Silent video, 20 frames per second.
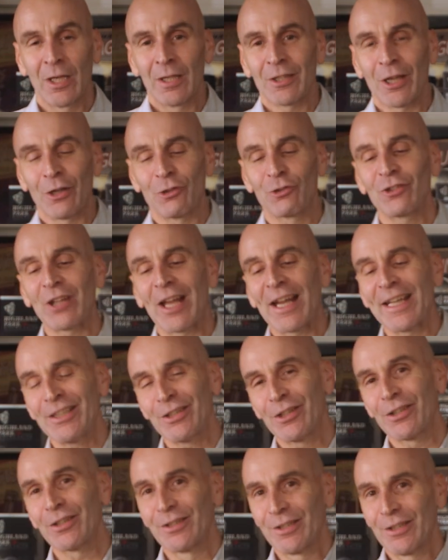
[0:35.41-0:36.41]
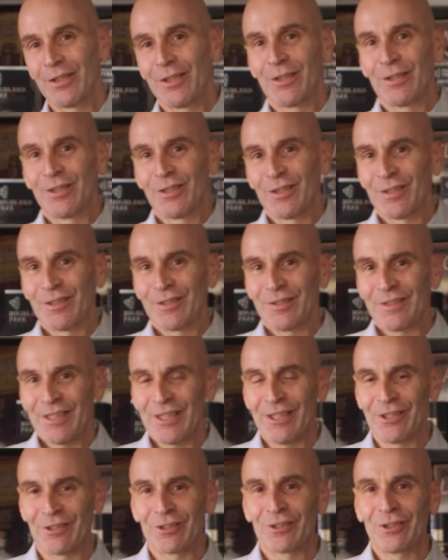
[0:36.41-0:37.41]
Now, cider
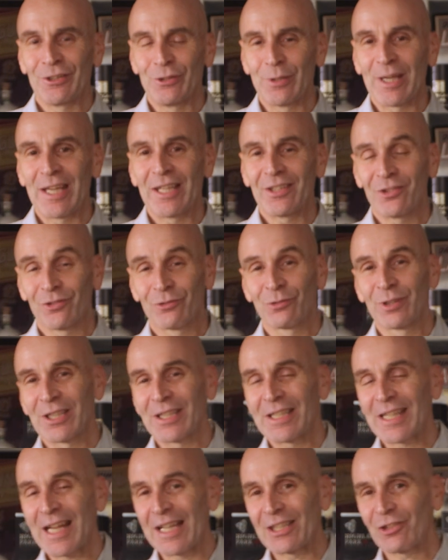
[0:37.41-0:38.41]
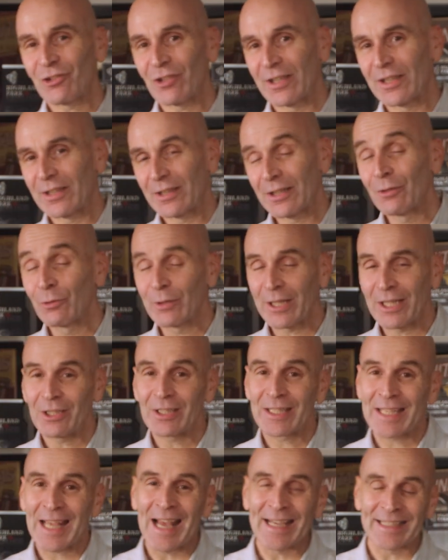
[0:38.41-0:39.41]
here in the US is really actually, okay,
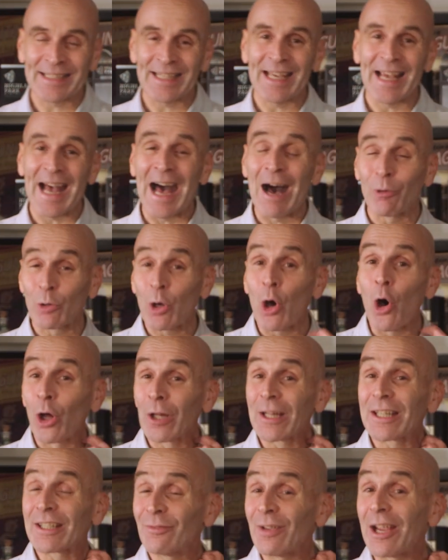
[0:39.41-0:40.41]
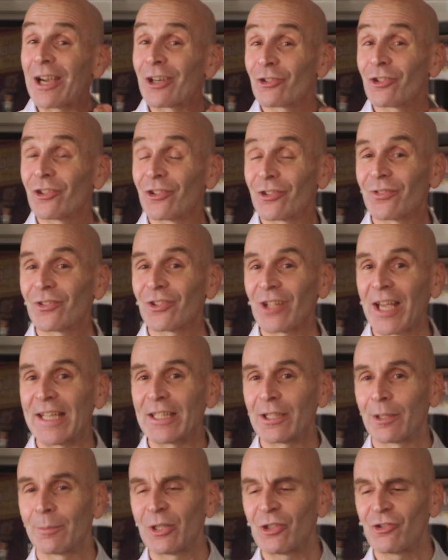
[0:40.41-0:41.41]
you can get alcoholic versions of
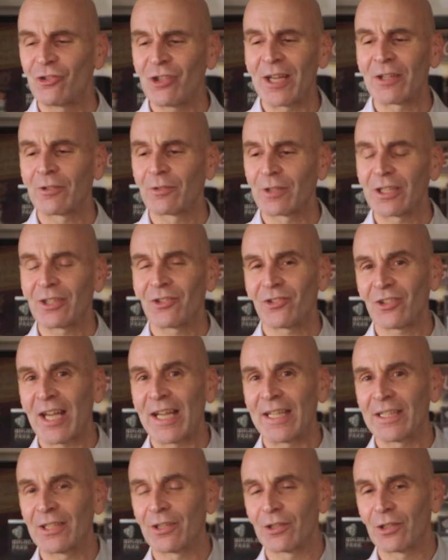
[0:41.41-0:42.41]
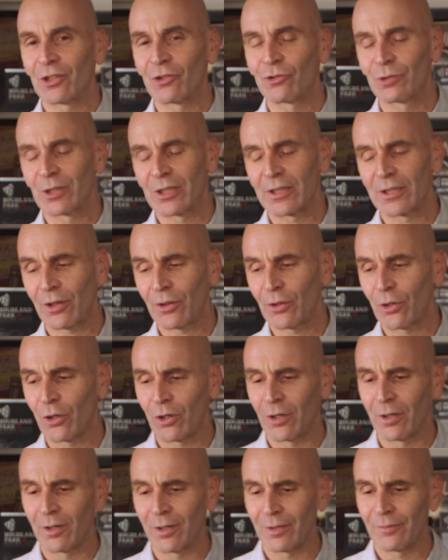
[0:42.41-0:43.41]
cider, but generally cider is really
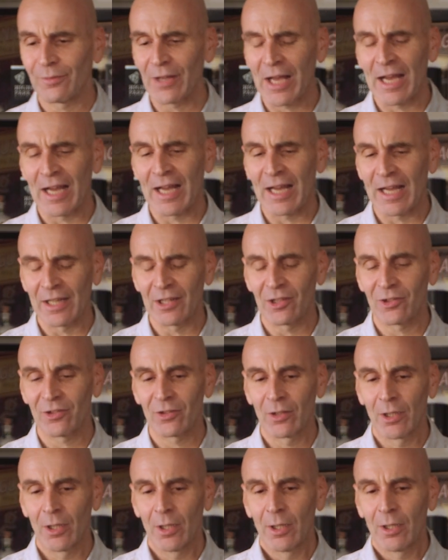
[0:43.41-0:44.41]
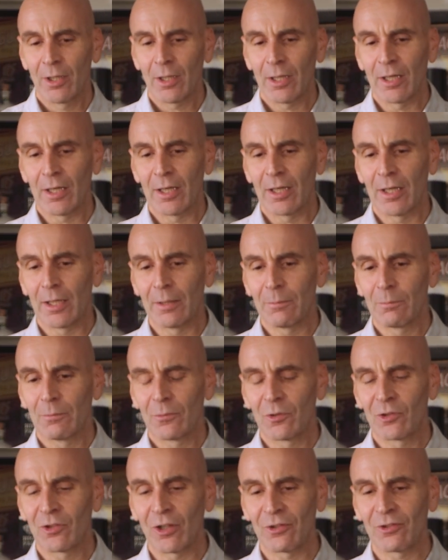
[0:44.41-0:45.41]
thought of as
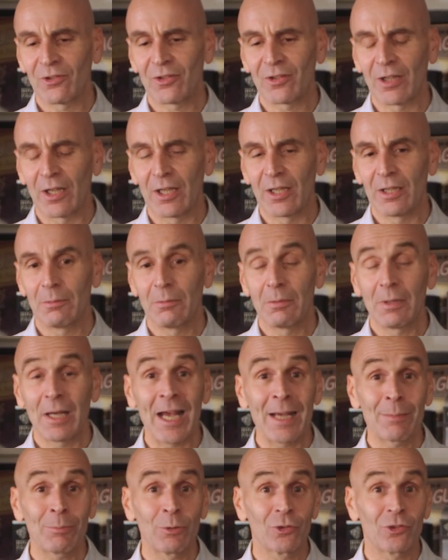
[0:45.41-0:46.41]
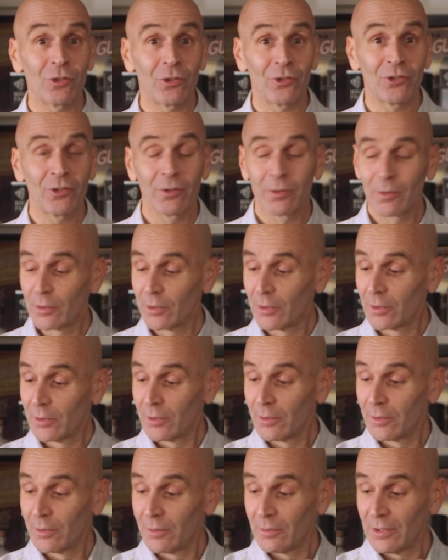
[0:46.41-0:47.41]
just apple juice.
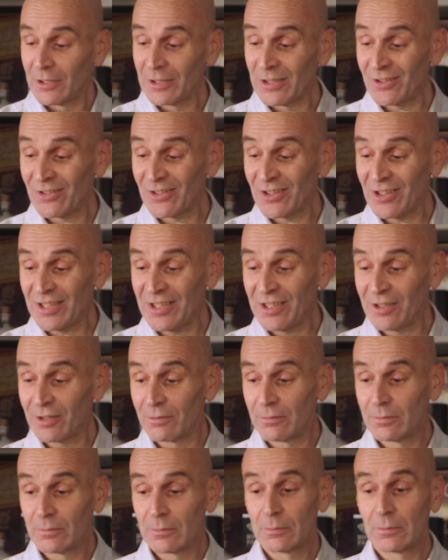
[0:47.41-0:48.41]
And this is it here.